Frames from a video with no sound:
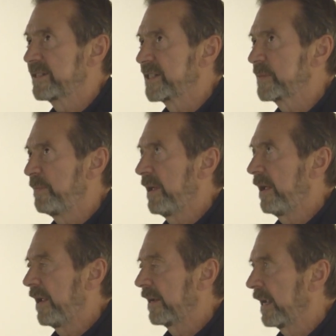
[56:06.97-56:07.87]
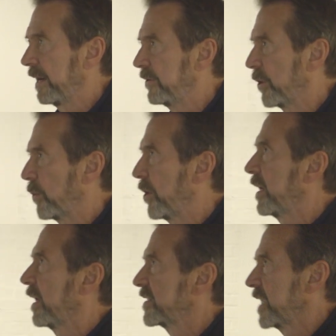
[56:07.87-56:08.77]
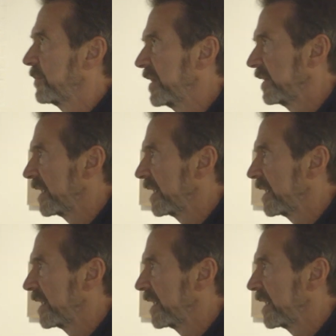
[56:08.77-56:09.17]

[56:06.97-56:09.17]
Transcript: this big and you're working on something